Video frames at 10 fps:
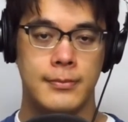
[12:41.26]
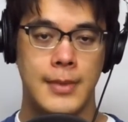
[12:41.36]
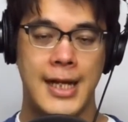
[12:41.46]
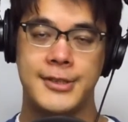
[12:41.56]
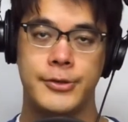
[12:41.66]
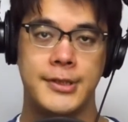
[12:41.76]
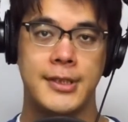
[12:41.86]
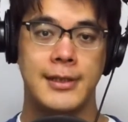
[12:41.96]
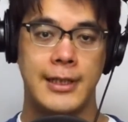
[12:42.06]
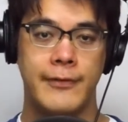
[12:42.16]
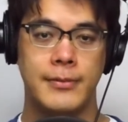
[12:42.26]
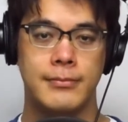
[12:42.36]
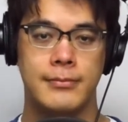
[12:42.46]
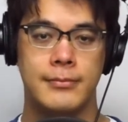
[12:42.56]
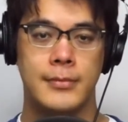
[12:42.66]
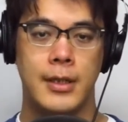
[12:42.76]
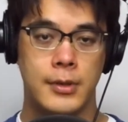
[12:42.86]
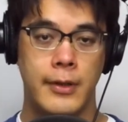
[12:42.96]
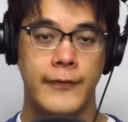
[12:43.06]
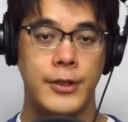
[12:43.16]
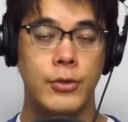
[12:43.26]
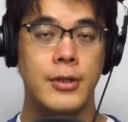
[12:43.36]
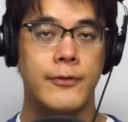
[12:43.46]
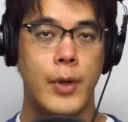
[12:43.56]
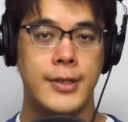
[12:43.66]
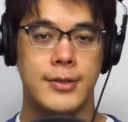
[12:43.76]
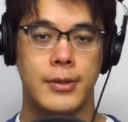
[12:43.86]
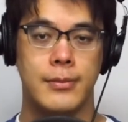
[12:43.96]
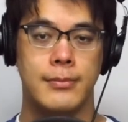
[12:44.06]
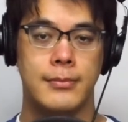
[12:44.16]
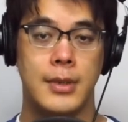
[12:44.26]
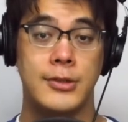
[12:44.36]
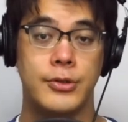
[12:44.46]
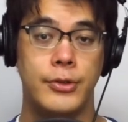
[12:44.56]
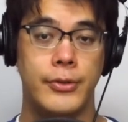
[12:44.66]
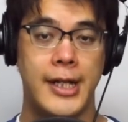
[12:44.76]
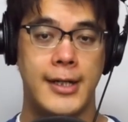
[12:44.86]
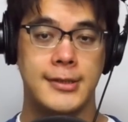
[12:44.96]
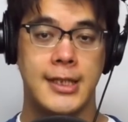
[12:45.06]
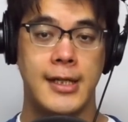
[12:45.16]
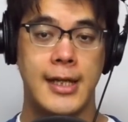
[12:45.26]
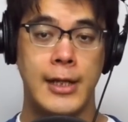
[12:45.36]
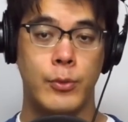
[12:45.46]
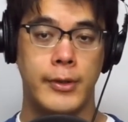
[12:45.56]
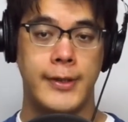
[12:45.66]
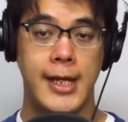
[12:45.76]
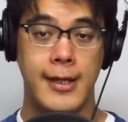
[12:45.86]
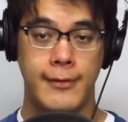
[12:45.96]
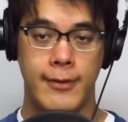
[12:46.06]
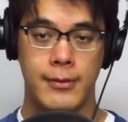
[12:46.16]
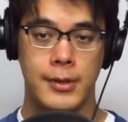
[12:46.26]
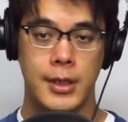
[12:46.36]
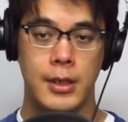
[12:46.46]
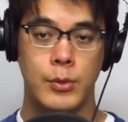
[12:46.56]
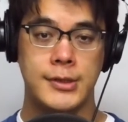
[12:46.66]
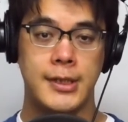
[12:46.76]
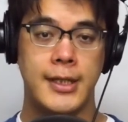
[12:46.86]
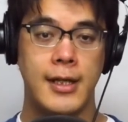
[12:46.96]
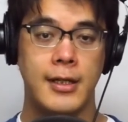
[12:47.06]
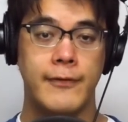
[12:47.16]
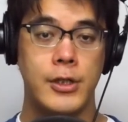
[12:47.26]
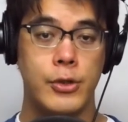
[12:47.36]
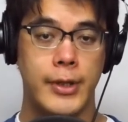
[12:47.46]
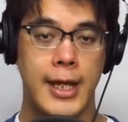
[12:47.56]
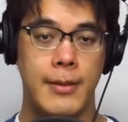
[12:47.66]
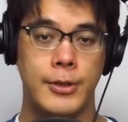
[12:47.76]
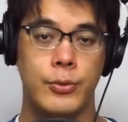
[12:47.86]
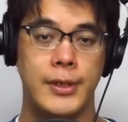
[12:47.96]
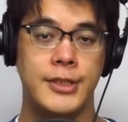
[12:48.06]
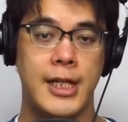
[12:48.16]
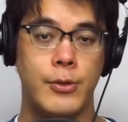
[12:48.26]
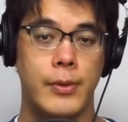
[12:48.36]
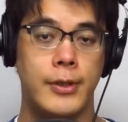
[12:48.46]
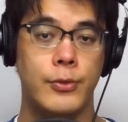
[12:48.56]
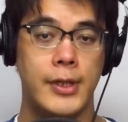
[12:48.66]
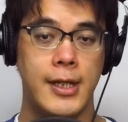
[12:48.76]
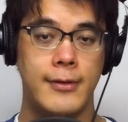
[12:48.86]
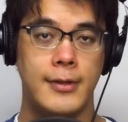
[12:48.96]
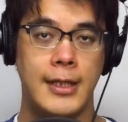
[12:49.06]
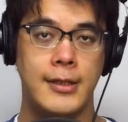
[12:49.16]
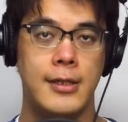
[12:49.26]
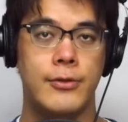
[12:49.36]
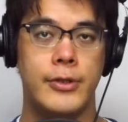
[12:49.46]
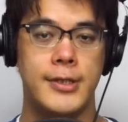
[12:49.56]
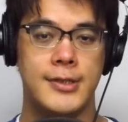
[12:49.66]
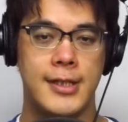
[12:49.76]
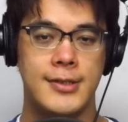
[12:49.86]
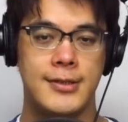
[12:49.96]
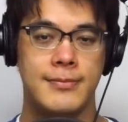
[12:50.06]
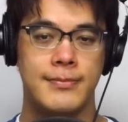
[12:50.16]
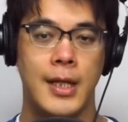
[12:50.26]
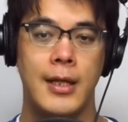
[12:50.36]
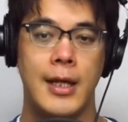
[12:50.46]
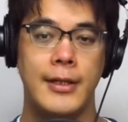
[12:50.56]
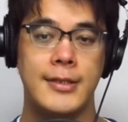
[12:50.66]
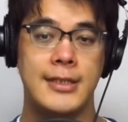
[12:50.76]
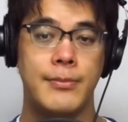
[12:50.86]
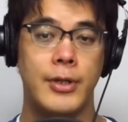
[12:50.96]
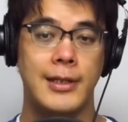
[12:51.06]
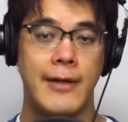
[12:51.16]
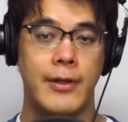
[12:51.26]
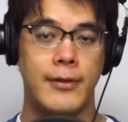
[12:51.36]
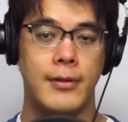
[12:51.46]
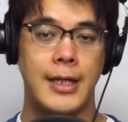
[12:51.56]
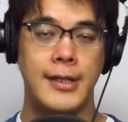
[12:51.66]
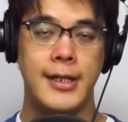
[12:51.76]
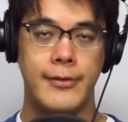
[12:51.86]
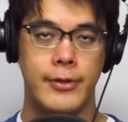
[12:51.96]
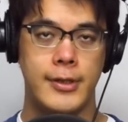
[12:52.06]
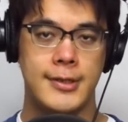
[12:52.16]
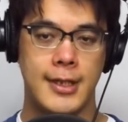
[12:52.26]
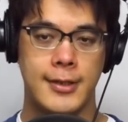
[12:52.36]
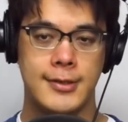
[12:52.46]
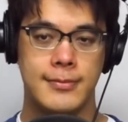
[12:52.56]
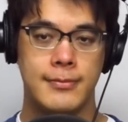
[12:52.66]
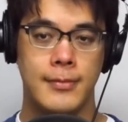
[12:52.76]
Asterisk 11. The Duke of Windsor, also known as King Edward VIII, was the king of the UK between January 20, 1936 and December 11, 1936.